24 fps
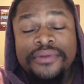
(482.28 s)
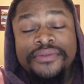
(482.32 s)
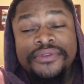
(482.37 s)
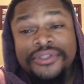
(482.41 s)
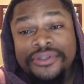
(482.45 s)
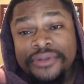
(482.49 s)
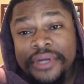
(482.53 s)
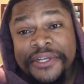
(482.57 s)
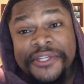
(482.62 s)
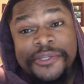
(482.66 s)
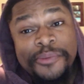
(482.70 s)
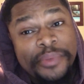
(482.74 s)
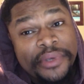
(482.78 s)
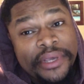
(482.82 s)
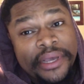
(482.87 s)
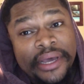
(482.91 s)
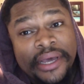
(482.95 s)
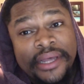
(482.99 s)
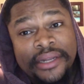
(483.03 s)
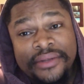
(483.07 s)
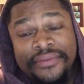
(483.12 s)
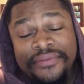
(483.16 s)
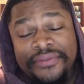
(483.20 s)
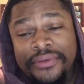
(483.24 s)
of stretch
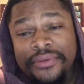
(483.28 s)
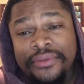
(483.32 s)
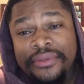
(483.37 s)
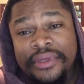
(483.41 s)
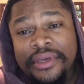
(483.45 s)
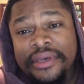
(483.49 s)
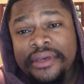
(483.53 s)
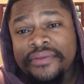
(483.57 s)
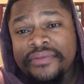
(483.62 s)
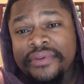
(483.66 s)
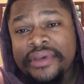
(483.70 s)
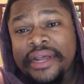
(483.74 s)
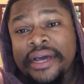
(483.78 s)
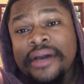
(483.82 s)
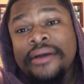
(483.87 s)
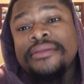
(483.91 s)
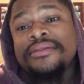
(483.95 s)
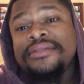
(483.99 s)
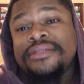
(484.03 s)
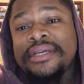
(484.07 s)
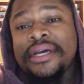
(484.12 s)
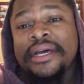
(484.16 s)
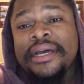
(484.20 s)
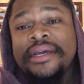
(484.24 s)
beyond if you think of it
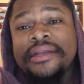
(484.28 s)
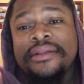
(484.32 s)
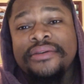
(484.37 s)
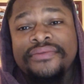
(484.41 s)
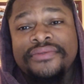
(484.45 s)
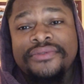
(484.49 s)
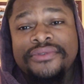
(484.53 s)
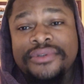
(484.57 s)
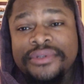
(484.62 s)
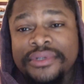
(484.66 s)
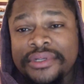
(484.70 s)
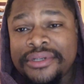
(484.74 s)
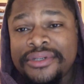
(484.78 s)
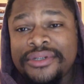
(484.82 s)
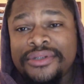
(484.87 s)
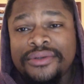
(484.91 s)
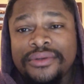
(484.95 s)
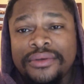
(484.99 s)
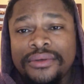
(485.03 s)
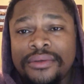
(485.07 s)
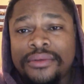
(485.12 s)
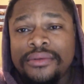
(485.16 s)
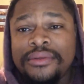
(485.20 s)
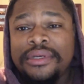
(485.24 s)
outside of
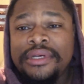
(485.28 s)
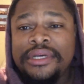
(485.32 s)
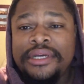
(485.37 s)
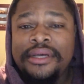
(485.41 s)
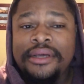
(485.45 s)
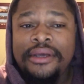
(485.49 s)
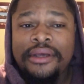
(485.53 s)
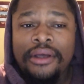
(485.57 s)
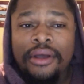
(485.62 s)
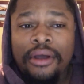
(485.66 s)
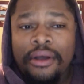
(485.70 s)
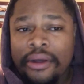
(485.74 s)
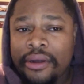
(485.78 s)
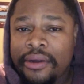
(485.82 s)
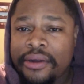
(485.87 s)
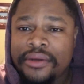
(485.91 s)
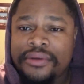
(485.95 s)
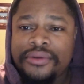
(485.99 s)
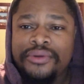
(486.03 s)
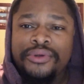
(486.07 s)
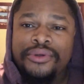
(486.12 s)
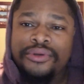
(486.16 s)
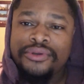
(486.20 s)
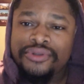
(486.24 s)
traditional
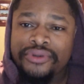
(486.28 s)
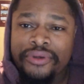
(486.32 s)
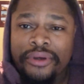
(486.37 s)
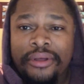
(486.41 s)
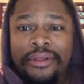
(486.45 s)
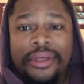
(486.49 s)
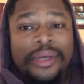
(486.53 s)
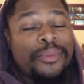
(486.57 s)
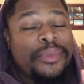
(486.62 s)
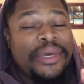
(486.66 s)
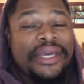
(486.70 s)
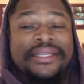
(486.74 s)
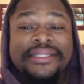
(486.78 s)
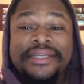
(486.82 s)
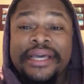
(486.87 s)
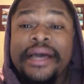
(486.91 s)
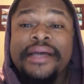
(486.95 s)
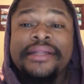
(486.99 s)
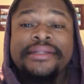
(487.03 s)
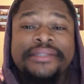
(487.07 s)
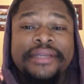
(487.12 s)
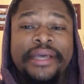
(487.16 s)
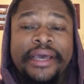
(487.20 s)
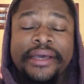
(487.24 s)
art or drawing-based
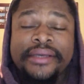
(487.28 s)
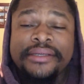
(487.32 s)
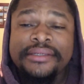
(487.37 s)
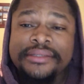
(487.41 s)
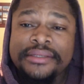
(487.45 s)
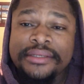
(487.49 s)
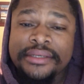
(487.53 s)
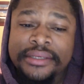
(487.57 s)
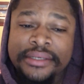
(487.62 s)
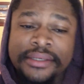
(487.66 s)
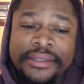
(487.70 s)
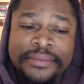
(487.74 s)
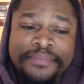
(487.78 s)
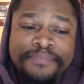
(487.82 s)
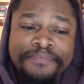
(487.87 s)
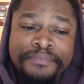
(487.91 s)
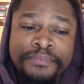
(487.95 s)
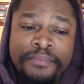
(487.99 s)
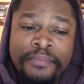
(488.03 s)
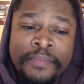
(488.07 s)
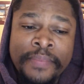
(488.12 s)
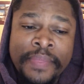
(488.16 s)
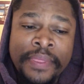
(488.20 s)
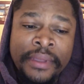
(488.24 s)
context.
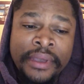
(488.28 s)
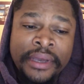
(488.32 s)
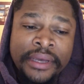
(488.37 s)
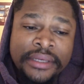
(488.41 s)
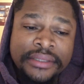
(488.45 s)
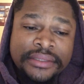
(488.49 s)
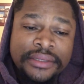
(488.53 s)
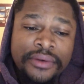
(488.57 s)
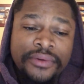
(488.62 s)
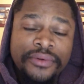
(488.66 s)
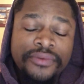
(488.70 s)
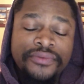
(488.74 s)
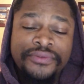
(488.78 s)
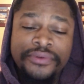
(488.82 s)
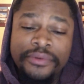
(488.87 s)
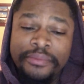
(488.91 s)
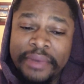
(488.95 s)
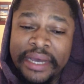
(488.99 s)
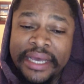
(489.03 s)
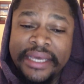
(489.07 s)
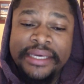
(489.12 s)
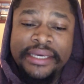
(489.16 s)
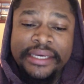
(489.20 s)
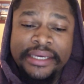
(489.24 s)
So for
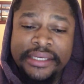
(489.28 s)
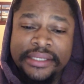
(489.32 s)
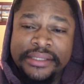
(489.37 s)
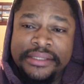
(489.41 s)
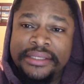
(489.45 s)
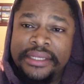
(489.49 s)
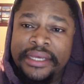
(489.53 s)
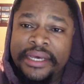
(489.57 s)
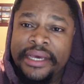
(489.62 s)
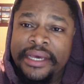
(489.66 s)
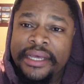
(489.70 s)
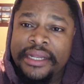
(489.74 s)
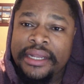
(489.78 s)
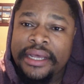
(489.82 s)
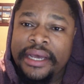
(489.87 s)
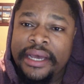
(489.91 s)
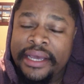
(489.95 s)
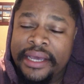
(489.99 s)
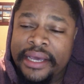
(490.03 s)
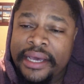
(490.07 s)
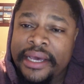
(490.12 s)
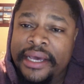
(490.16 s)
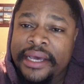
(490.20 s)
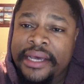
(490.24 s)
my kids that I
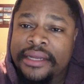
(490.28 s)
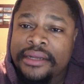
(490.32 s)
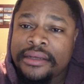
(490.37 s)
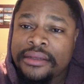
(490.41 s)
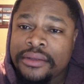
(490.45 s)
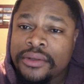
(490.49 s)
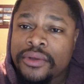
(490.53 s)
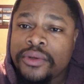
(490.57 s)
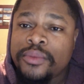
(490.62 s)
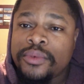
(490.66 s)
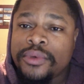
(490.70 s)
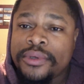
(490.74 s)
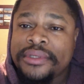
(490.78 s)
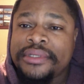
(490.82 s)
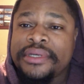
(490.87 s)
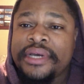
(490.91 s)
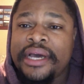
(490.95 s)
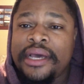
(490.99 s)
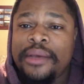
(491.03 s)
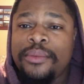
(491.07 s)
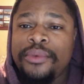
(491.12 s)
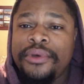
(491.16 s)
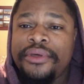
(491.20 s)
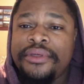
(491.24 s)
had a little more
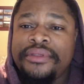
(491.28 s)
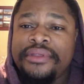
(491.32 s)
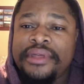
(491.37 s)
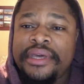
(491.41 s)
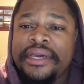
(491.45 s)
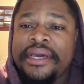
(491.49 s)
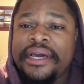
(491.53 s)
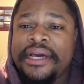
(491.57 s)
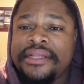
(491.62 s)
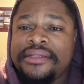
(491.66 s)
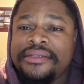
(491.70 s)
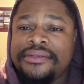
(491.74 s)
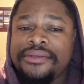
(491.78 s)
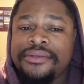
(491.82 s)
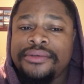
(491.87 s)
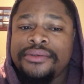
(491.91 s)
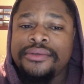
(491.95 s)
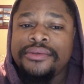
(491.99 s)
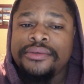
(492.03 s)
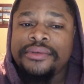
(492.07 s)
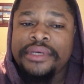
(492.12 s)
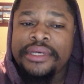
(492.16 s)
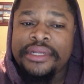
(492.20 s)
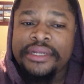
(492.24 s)
time with, they got
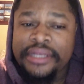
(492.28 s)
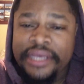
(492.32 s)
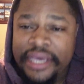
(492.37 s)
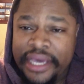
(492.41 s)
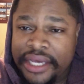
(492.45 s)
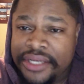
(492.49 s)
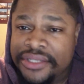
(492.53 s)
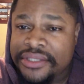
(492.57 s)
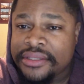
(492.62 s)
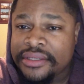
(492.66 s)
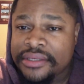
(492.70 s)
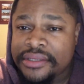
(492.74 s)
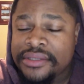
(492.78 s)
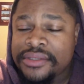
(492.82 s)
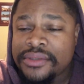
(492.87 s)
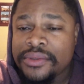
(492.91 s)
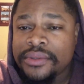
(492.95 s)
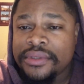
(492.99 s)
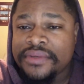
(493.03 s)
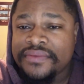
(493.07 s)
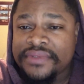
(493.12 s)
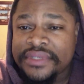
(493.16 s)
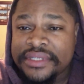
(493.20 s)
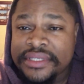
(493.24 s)
to engage in this
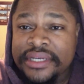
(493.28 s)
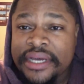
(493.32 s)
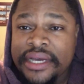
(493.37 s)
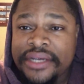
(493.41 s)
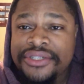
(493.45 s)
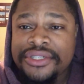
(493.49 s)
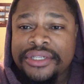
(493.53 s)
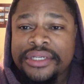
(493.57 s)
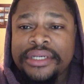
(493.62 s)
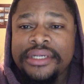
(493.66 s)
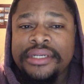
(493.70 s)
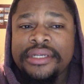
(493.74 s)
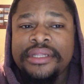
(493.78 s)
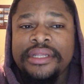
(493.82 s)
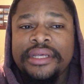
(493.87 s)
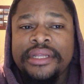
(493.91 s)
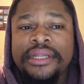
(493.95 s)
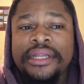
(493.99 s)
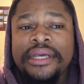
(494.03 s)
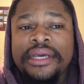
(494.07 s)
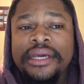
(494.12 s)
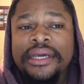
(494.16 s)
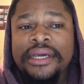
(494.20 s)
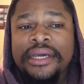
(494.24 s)
sort of discussion, and
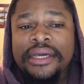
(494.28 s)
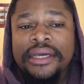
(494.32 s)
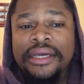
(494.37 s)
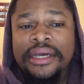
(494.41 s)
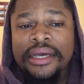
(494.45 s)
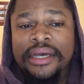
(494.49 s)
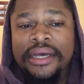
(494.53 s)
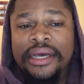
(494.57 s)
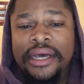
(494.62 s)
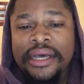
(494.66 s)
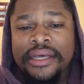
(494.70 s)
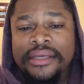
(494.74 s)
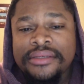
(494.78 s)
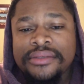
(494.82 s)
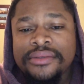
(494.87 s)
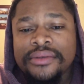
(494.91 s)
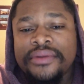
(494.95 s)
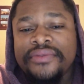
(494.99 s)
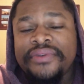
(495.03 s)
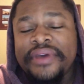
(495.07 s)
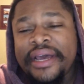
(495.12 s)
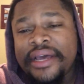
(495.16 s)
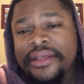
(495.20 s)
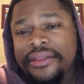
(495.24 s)
then I sort
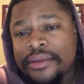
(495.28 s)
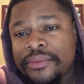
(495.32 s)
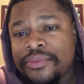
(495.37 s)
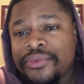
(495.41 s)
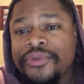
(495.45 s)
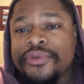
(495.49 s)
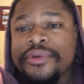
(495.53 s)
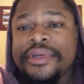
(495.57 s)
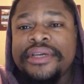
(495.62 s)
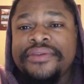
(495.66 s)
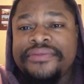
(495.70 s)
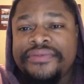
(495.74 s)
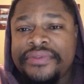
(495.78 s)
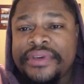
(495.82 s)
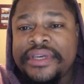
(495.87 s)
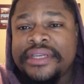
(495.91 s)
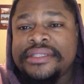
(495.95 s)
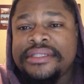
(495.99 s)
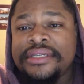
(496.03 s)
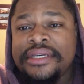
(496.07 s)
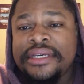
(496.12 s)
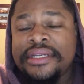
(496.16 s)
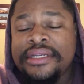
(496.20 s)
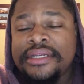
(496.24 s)
of had them
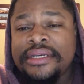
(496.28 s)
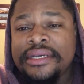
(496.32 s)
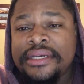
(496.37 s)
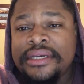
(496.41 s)
revisit